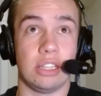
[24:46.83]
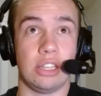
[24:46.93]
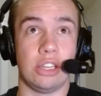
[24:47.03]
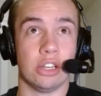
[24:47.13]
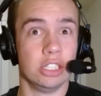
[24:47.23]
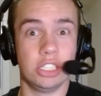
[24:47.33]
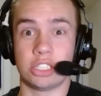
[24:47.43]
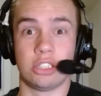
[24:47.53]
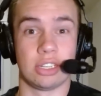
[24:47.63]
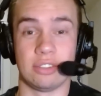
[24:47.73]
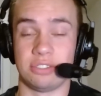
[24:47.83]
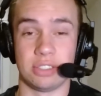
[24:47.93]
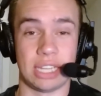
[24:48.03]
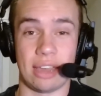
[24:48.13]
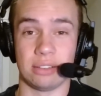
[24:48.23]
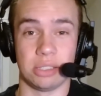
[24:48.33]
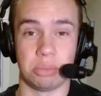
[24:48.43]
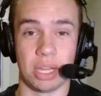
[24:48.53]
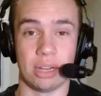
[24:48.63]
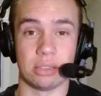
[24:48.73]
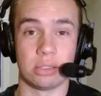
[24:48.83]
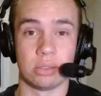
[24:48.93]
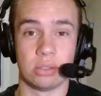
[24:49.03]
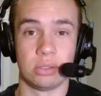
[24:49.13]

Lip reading: you're just looking for talented players